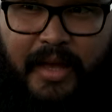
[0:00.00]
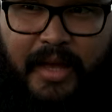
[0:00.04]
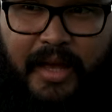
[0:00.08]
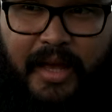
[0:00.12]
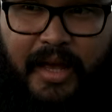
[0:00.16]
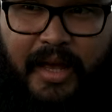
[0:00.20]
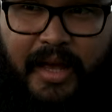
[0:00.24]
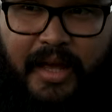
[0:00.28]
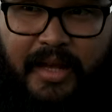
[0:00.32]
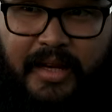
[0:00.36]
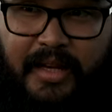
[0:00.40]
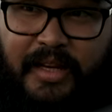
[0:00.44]

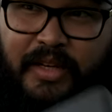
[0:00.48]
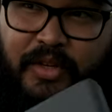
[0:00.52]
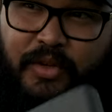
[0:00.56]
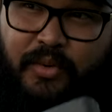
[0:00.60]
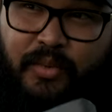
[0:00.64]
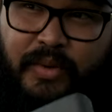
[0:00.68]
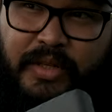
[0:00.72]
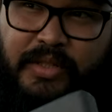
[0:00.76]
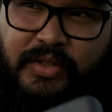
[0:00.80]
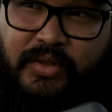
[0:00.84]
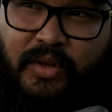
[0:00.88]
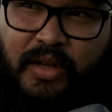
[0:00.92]
And in
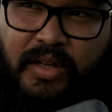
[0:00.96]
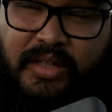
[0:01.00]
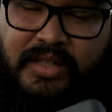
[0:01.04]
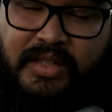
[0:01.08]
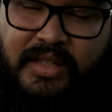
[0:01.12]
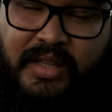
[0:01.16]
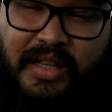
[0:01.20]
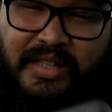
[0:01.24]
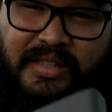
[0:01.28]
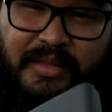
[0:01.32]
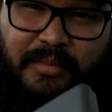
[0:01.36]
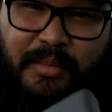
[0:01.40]
US dollars,
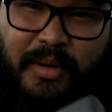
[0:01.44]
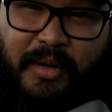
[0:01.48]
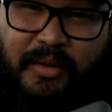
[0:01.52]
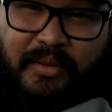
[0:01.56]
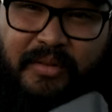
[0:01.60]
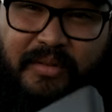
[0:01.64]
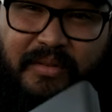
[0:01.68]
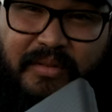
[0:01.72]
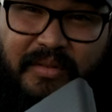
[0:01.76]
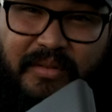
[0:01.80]
that's about